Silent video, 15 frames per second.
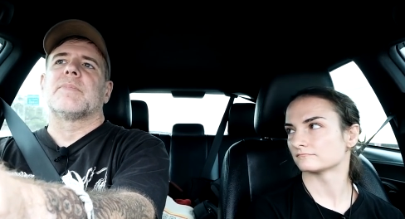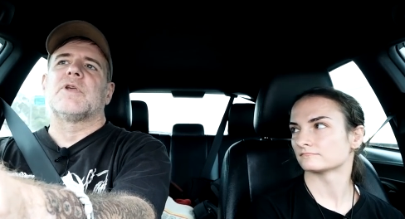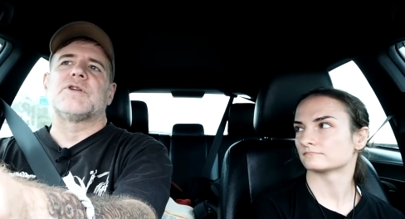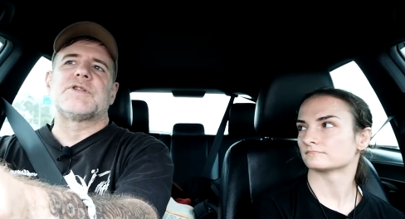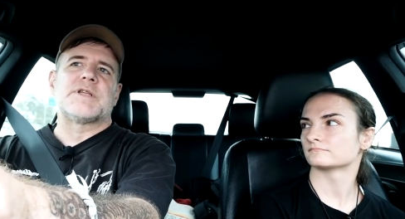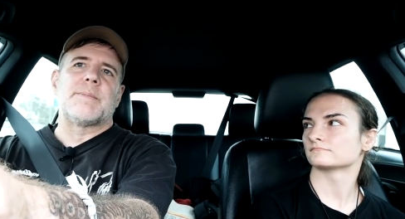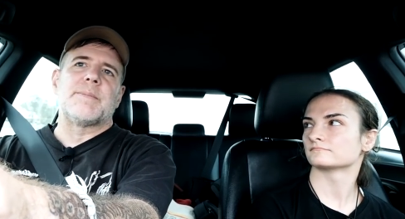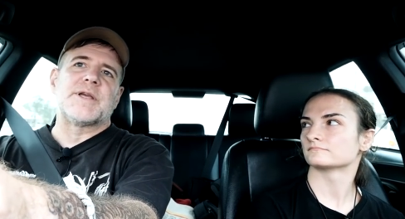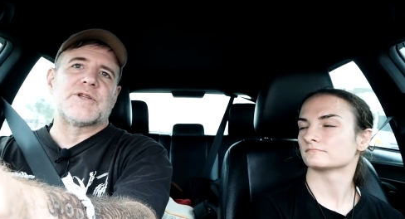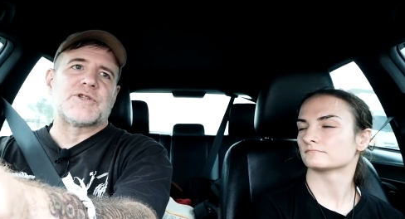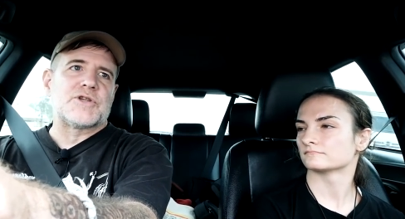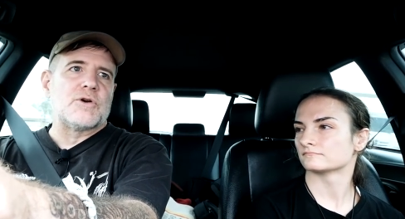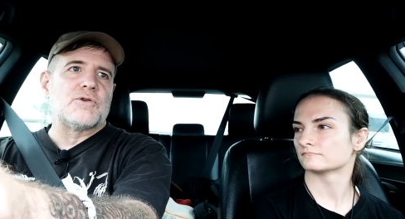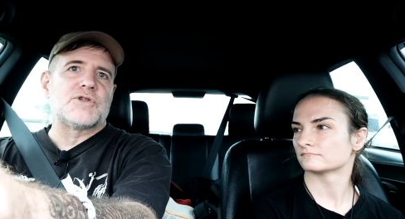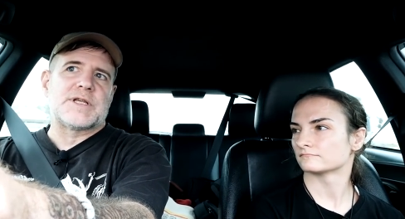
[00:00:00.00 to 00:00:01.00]
Speaker 1: there's something
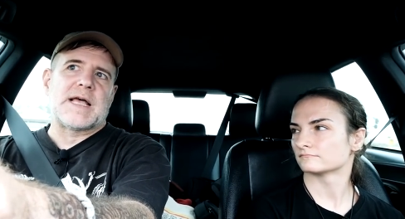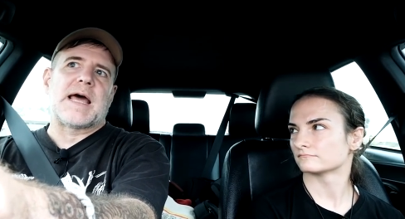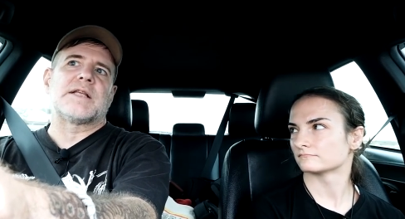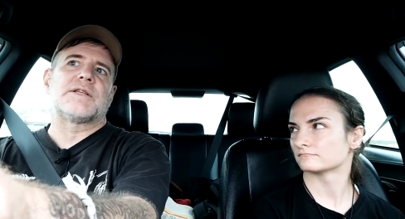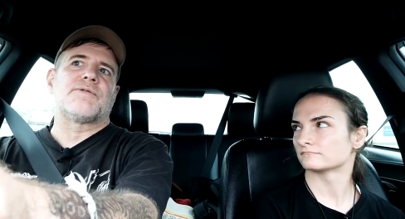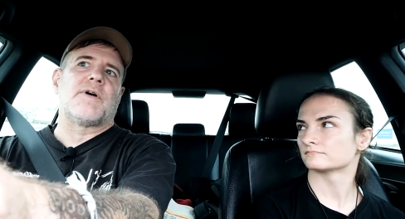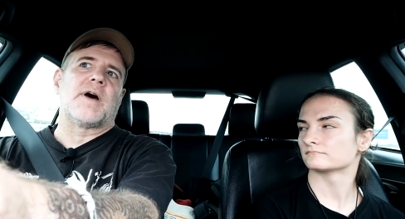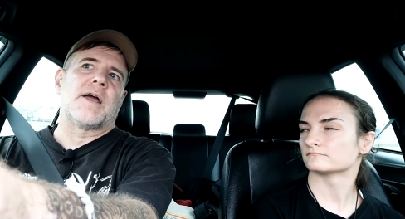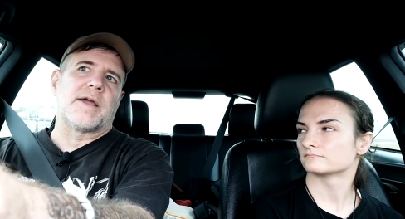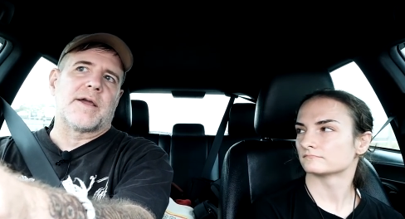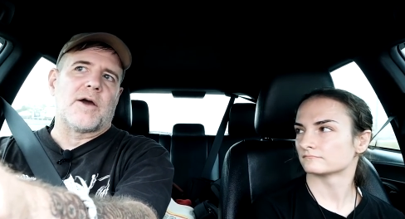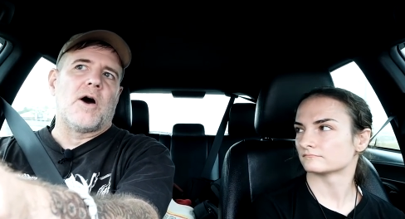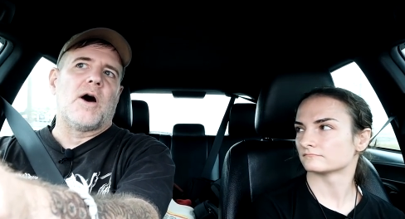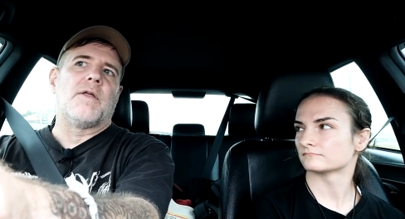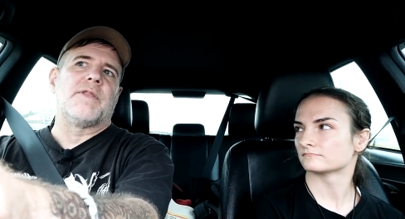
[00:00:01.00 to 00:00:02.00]
so satisfying
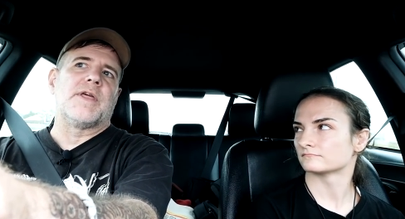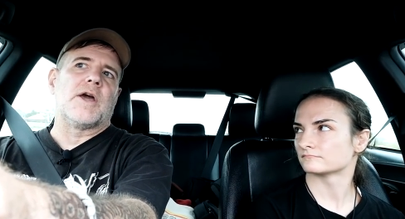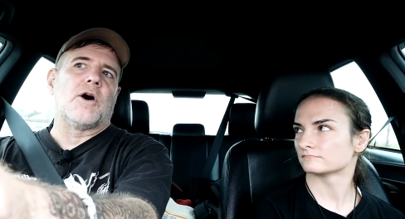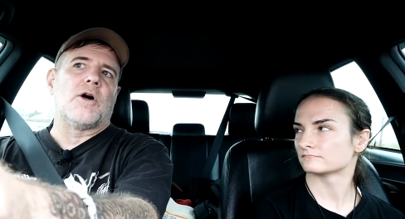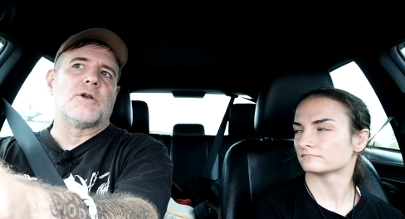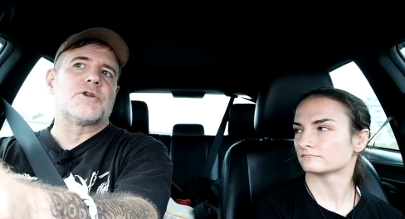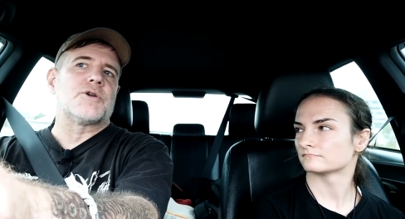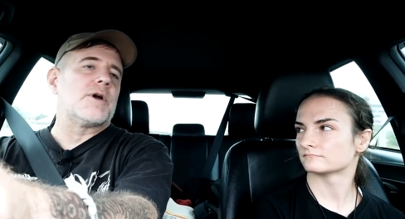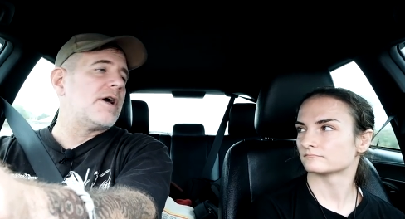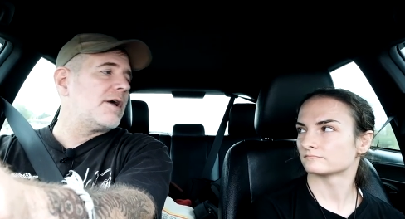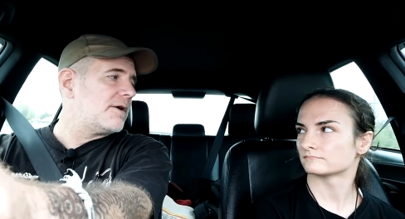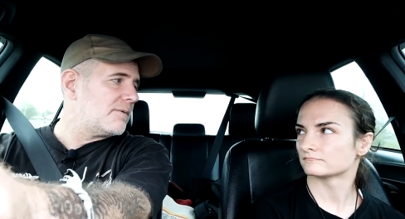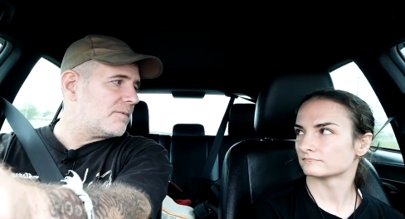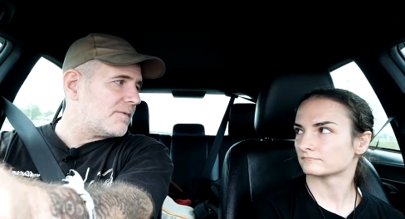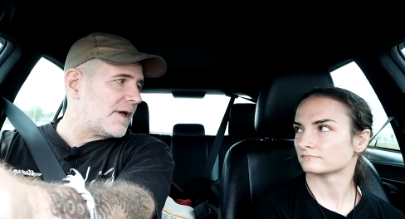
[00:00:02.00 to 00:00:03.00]
on the ultra
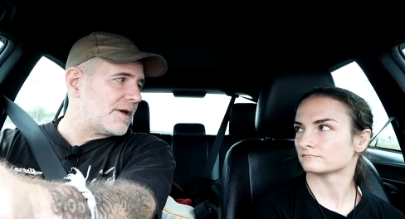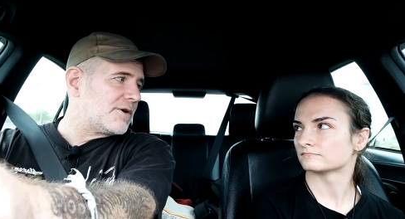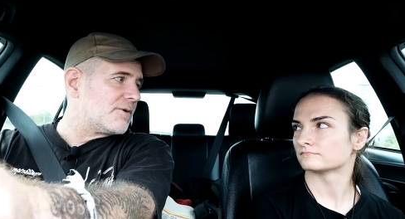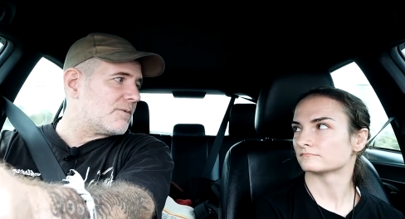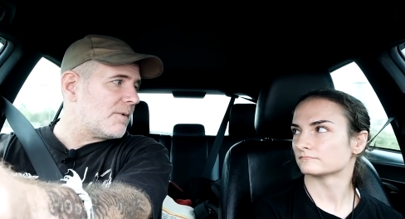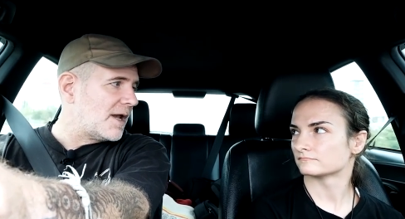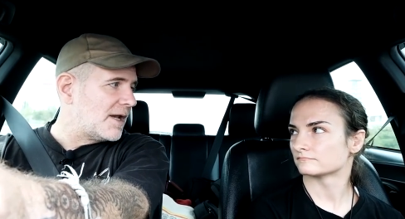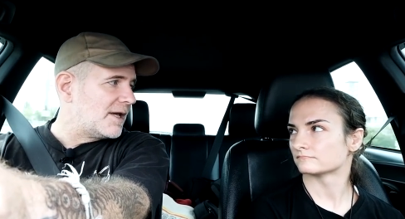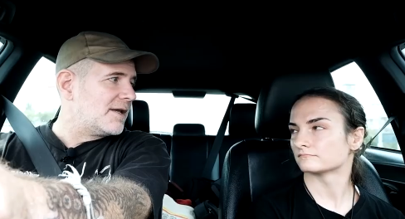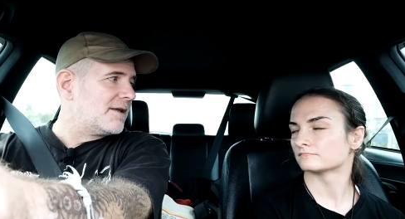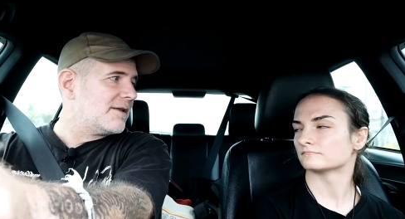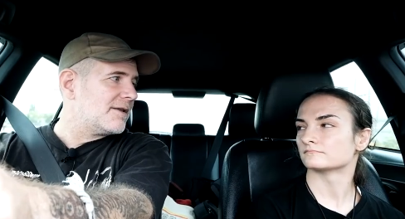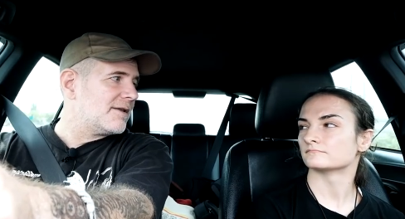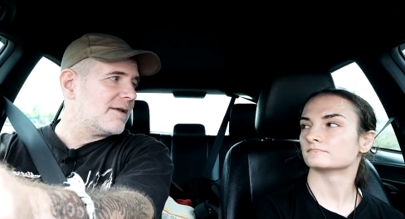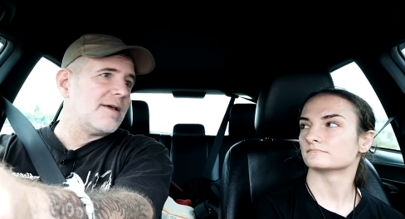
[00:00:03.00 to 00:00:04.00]
that you're running.
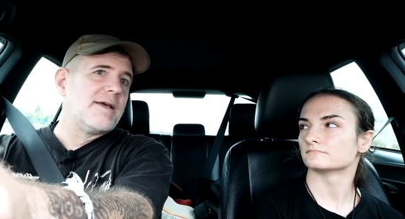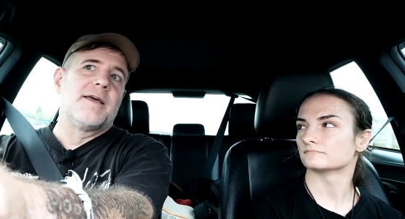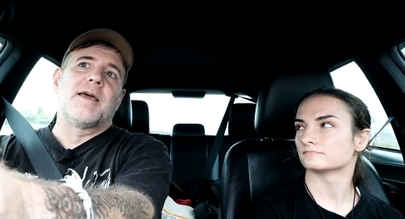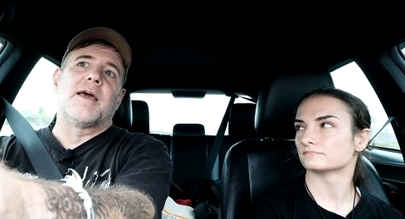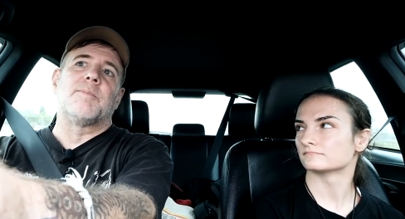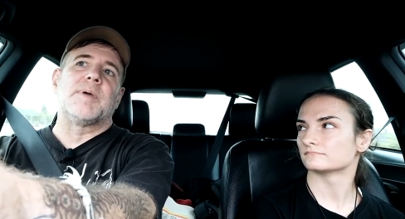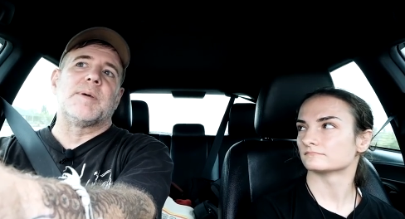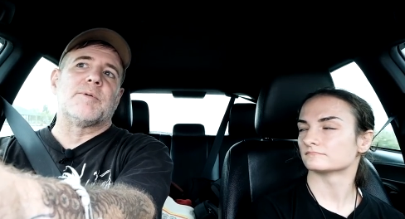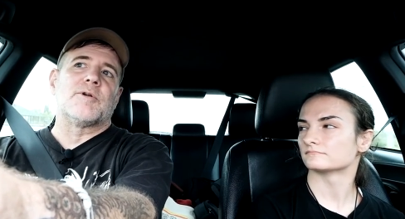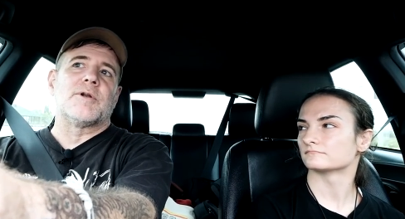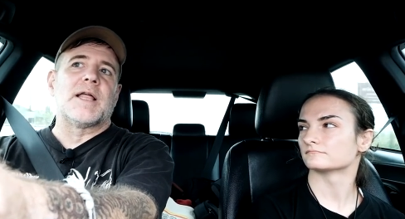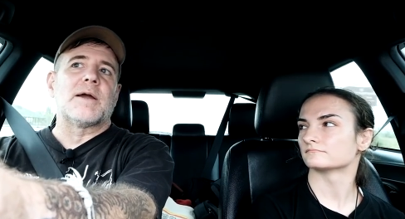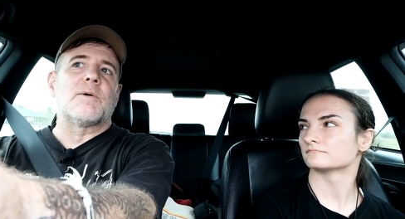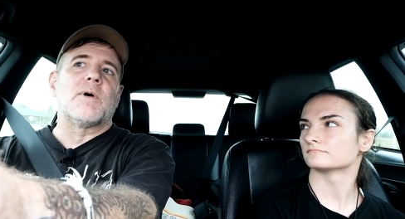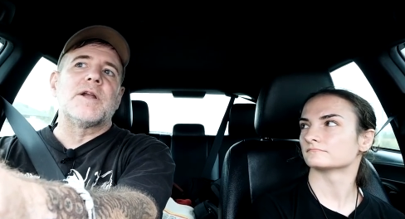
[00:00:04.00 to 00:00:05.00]
Mm people are
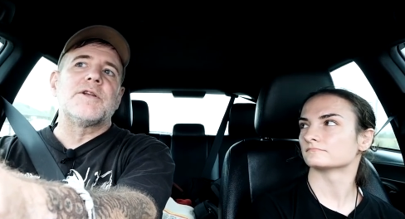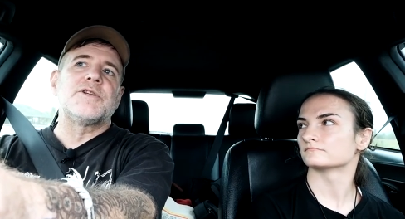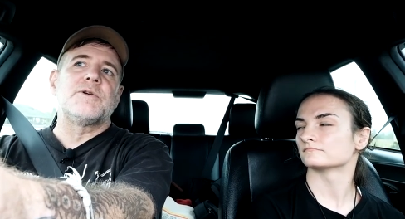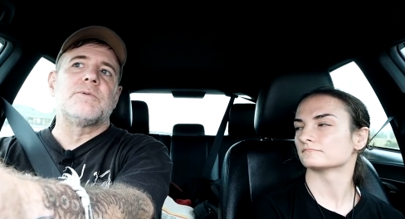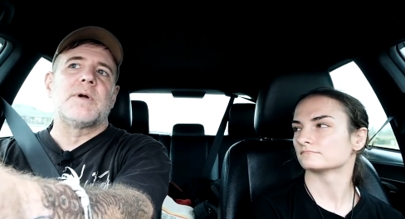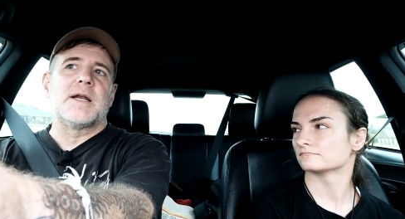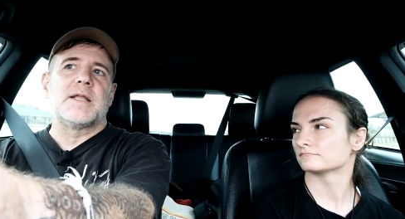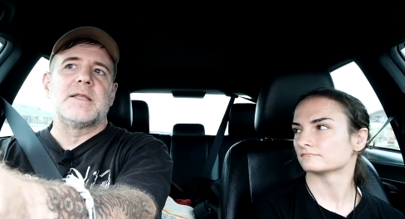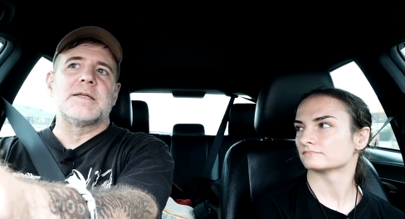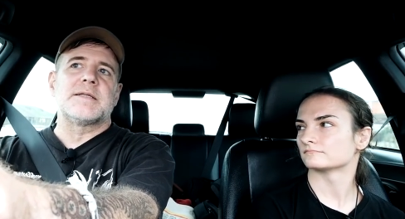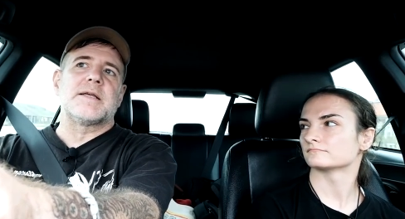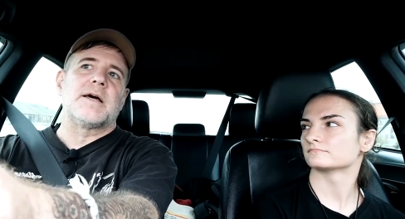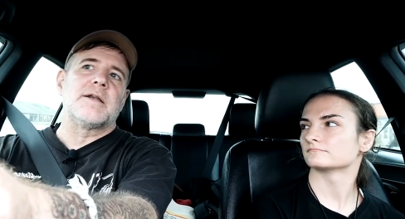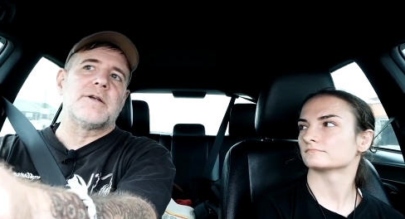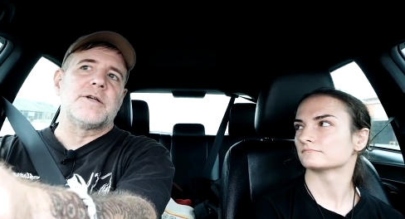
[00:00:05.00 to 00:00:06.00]
like, why don't you run in this
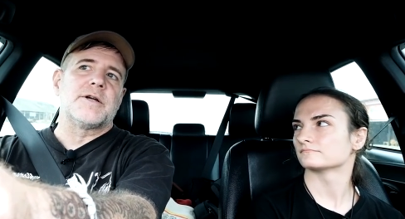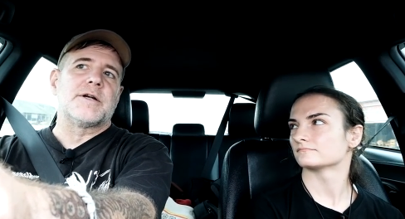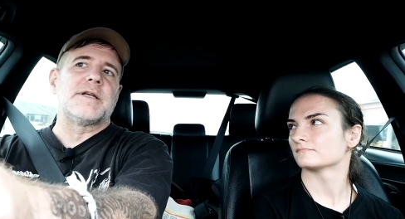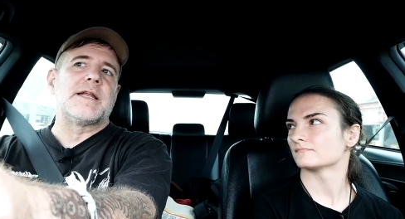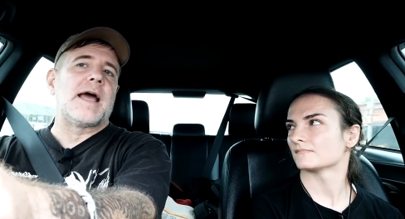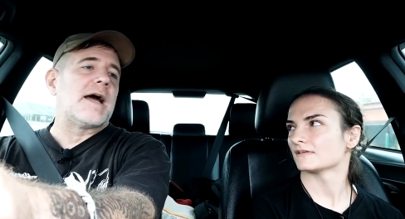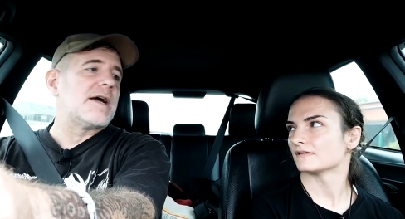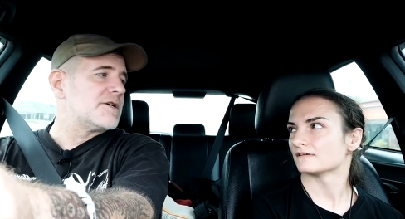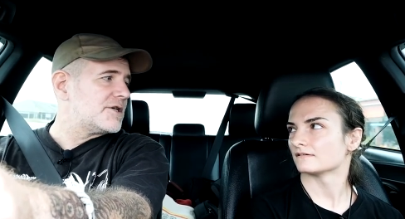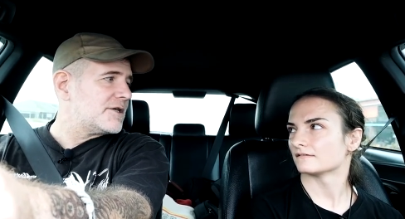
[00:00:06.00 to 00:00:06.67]
100 yard dash?